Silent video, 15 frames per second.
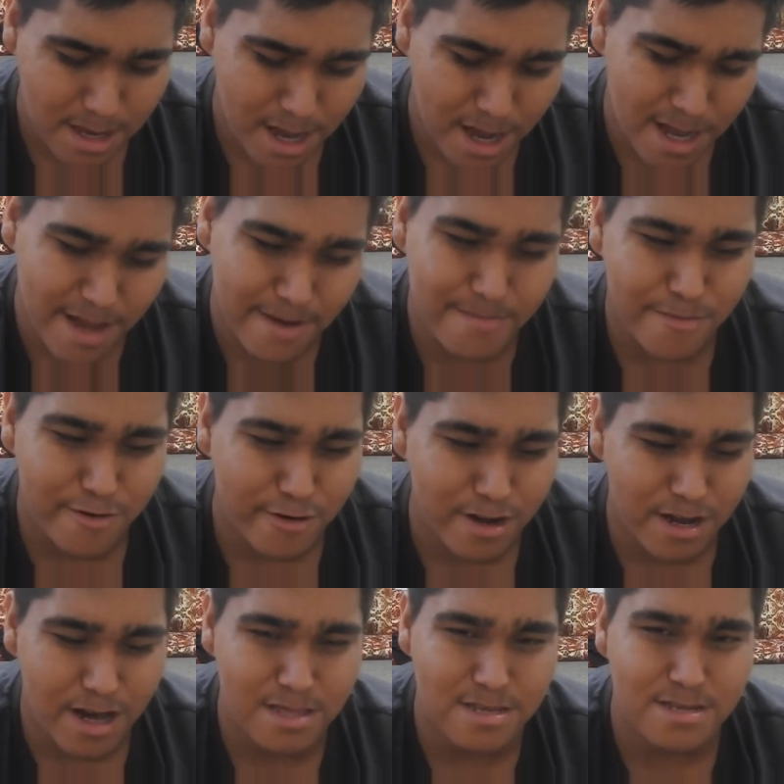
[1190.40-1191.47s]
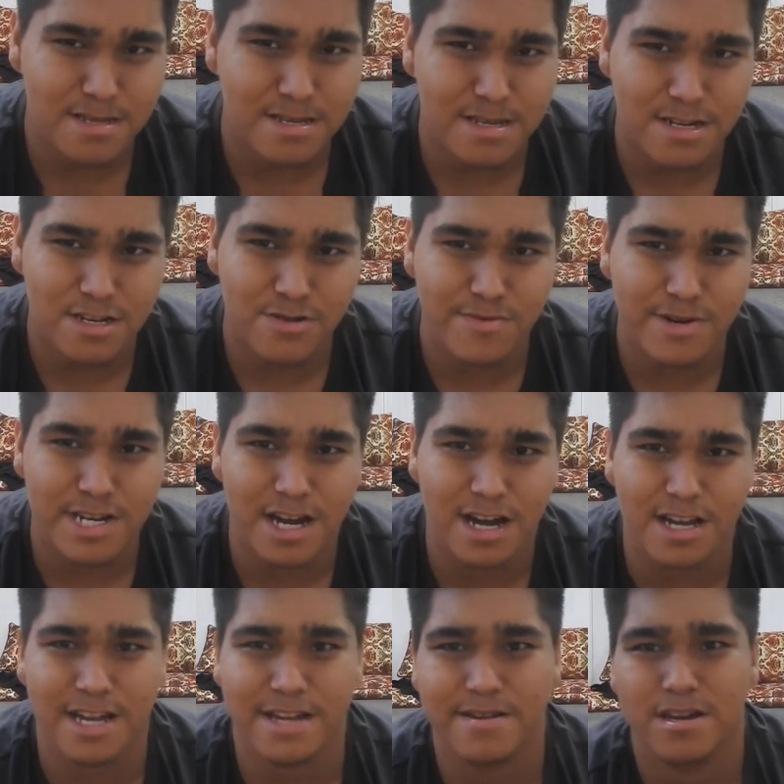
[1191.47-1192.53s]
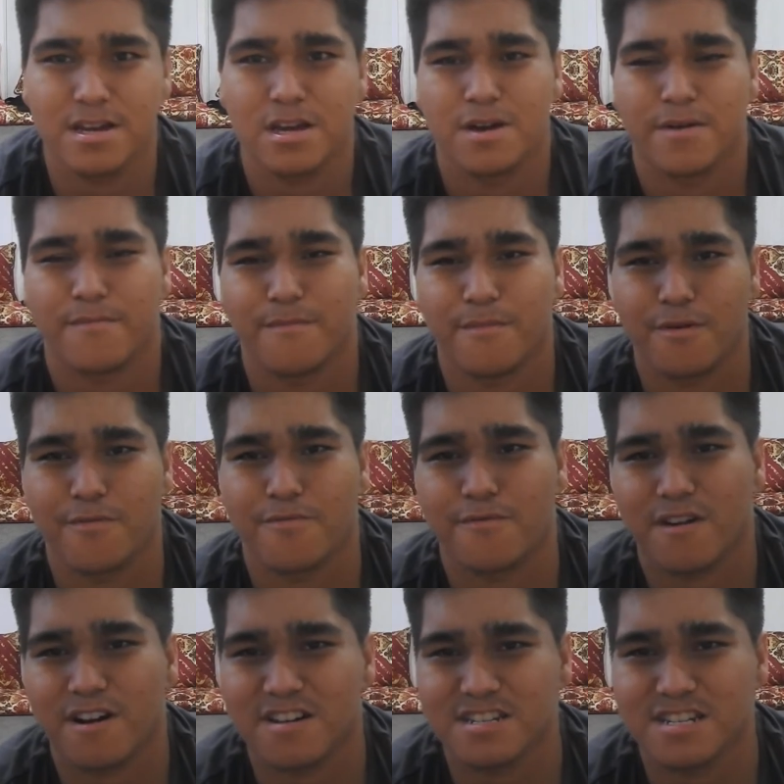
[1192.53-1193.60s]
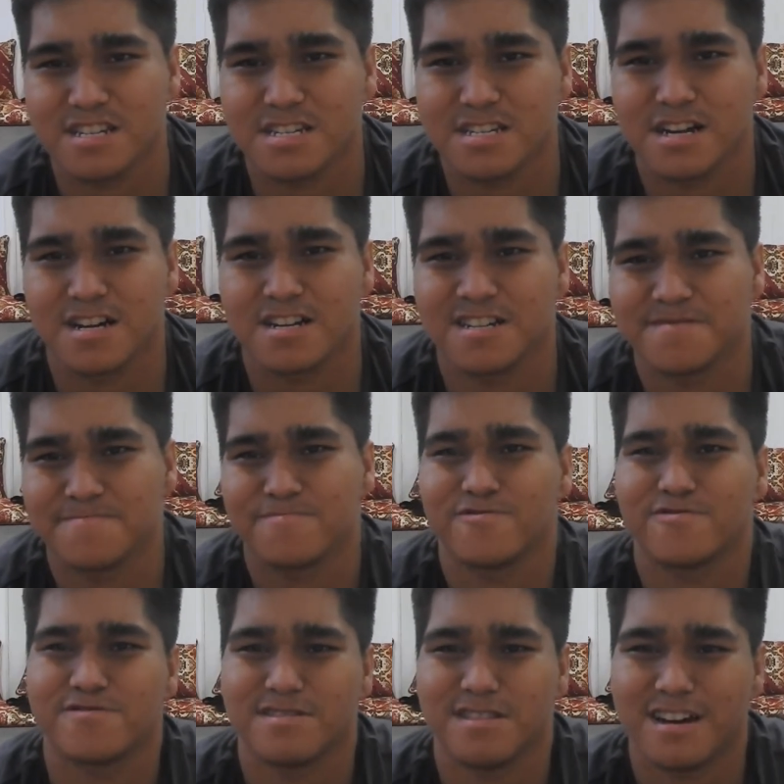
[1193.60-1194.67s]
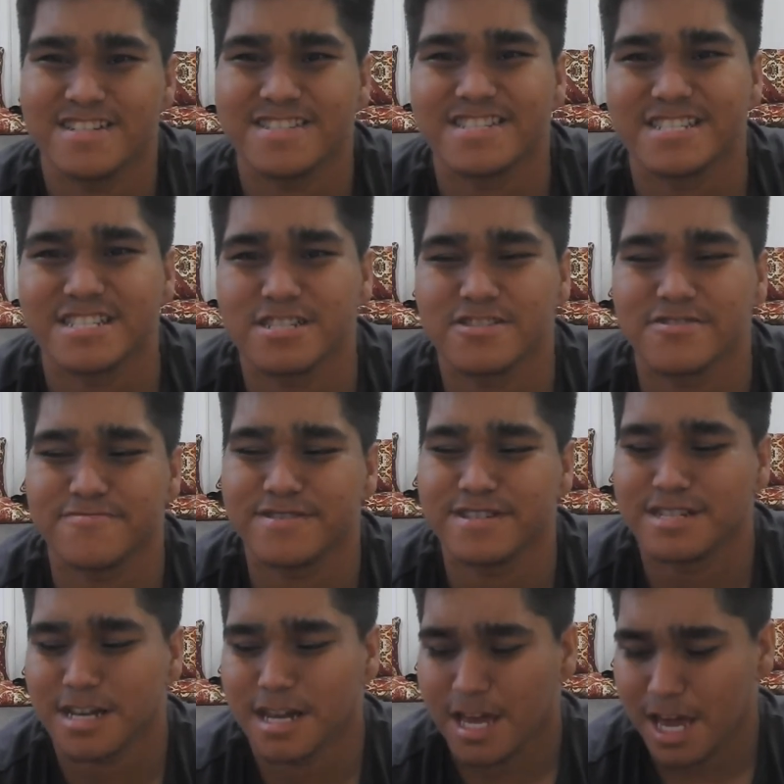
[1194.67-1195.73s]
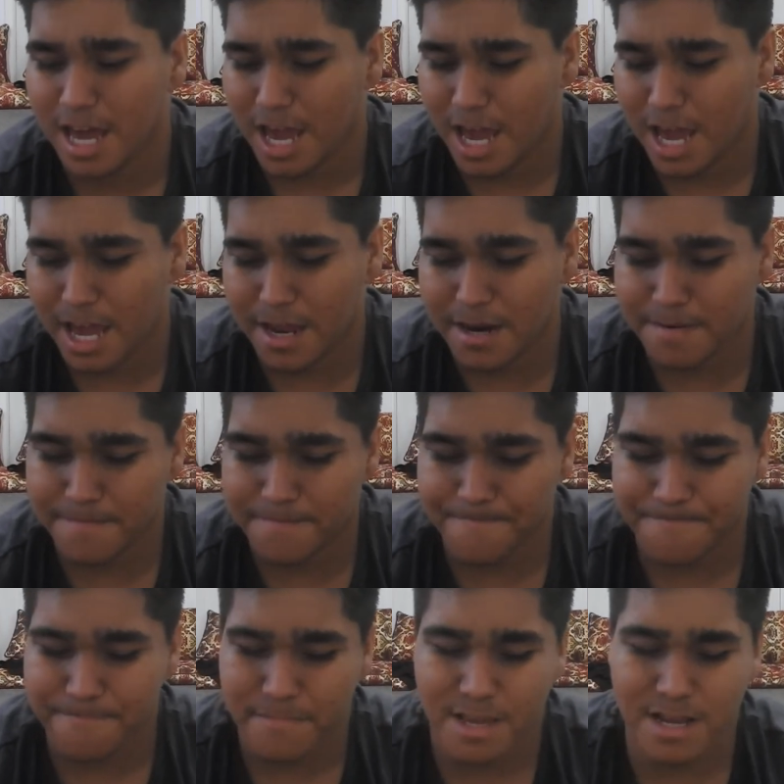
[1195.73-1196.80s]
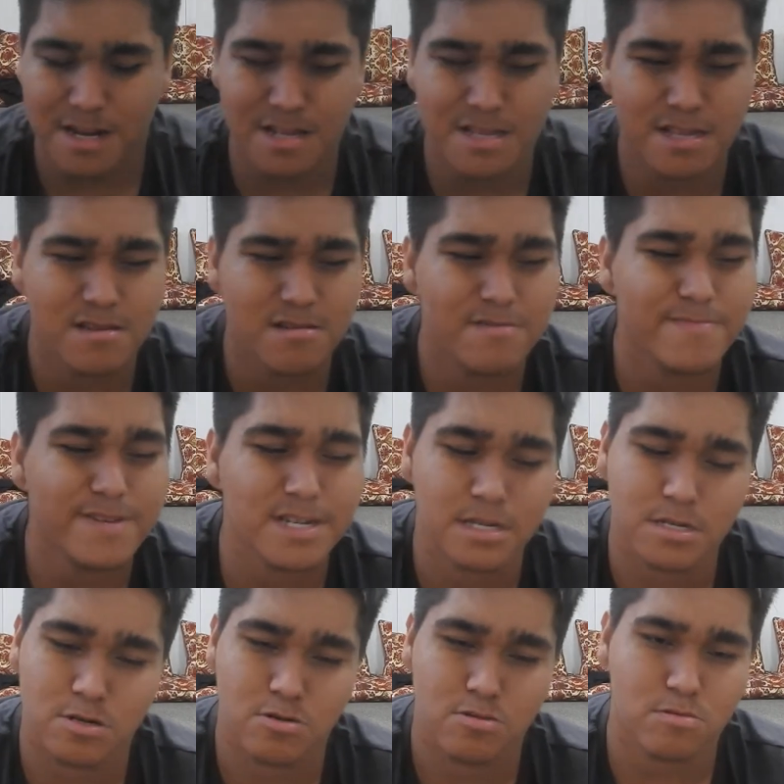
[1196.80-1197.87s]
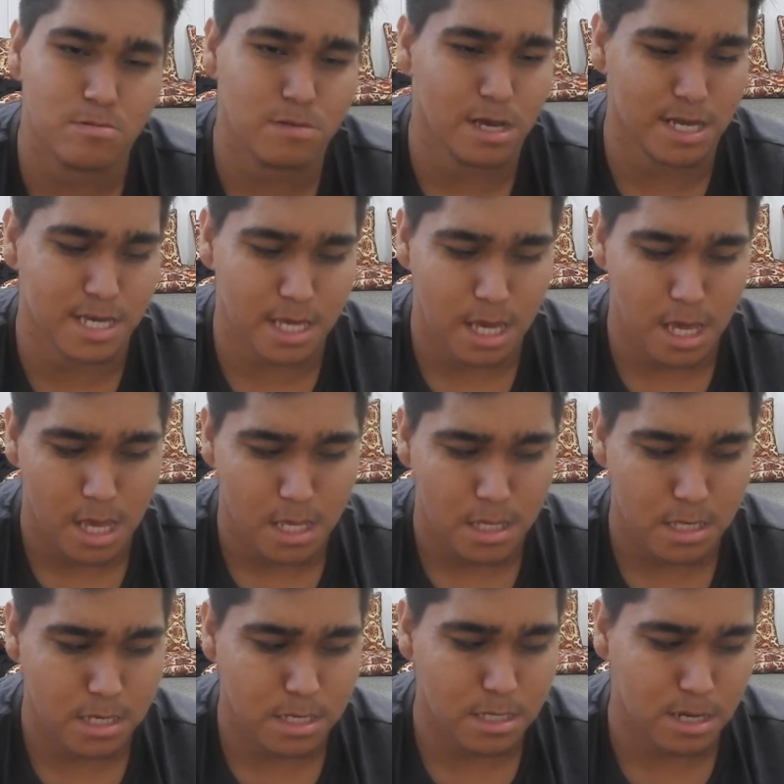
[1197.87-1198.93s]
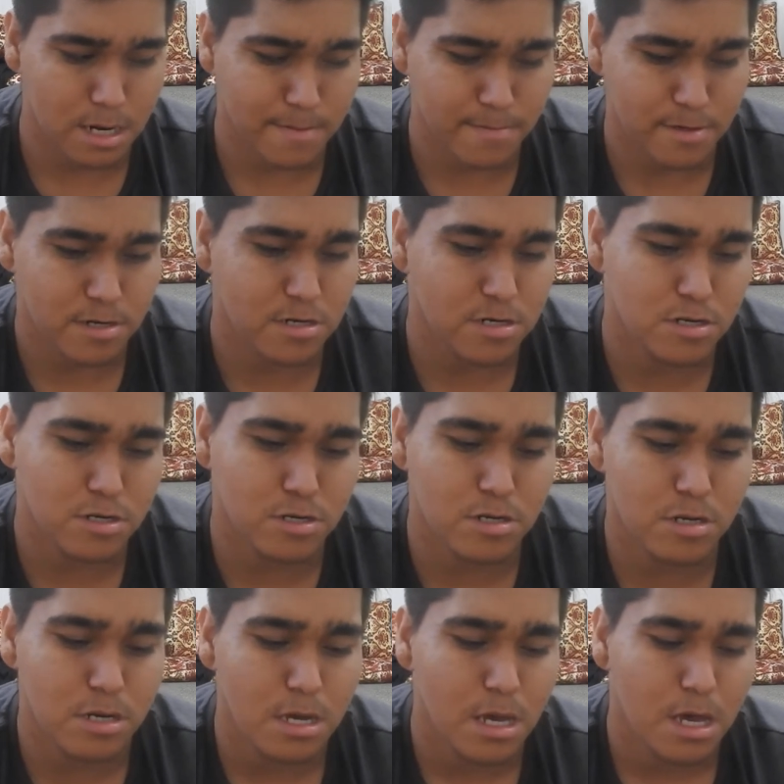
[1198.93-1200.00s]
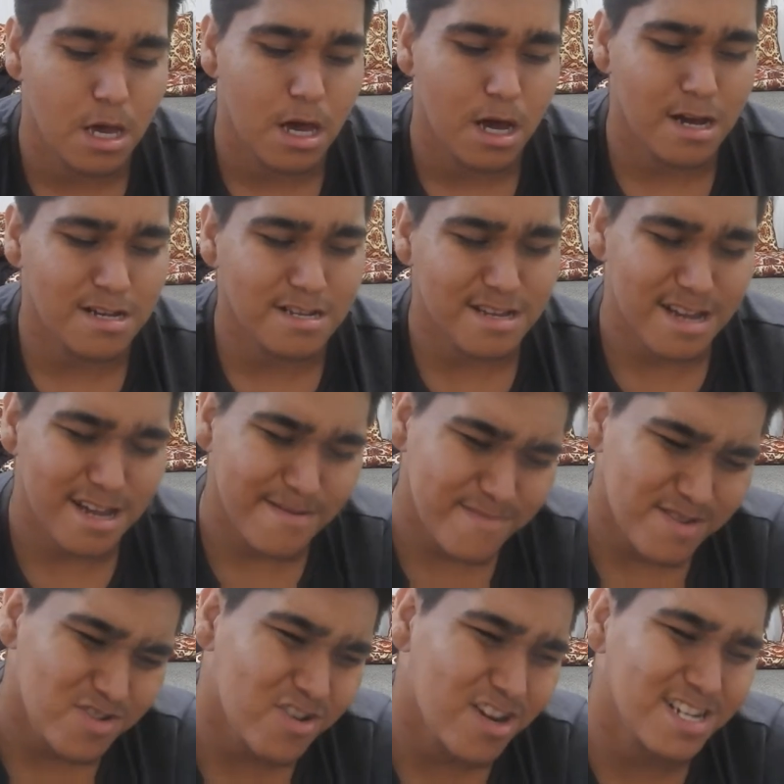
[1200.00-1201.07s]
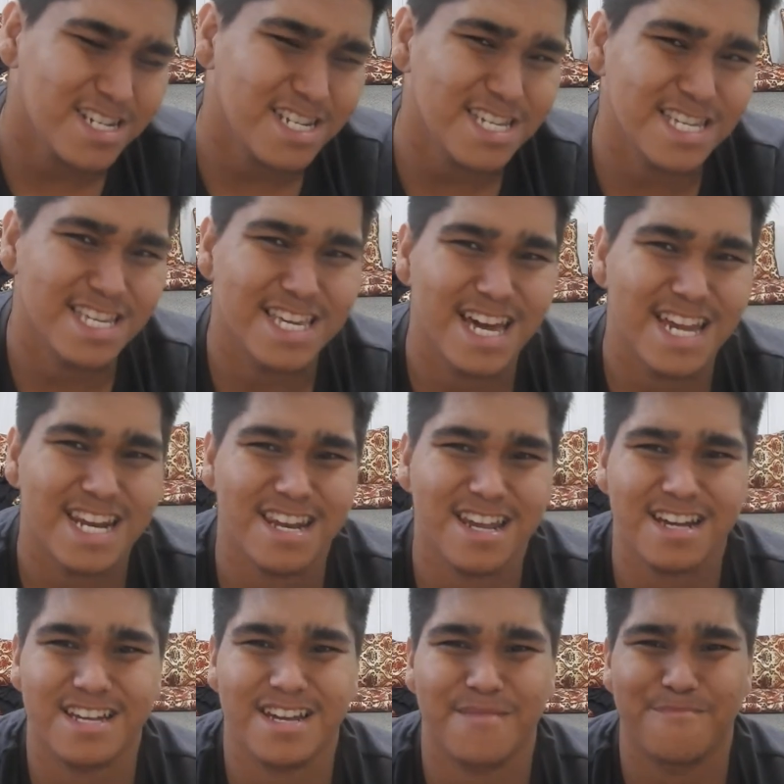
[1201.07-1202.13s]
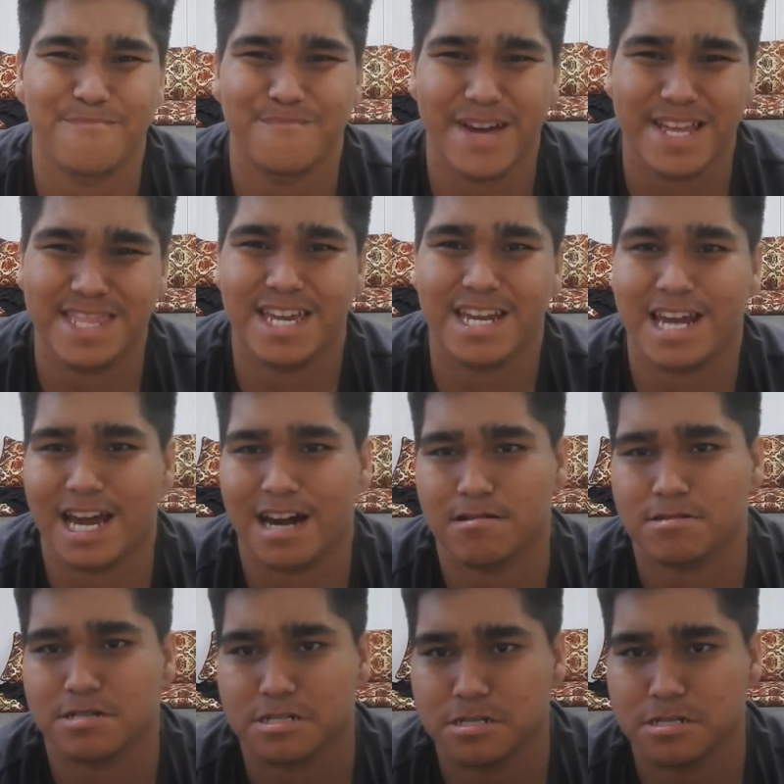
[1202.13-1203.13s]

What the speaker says: I add more colors into it, I add more writing, I add more lighting to it, and it's gonna be a cool, like, thing that I'm gonna do. I am trying to get, like, a method how to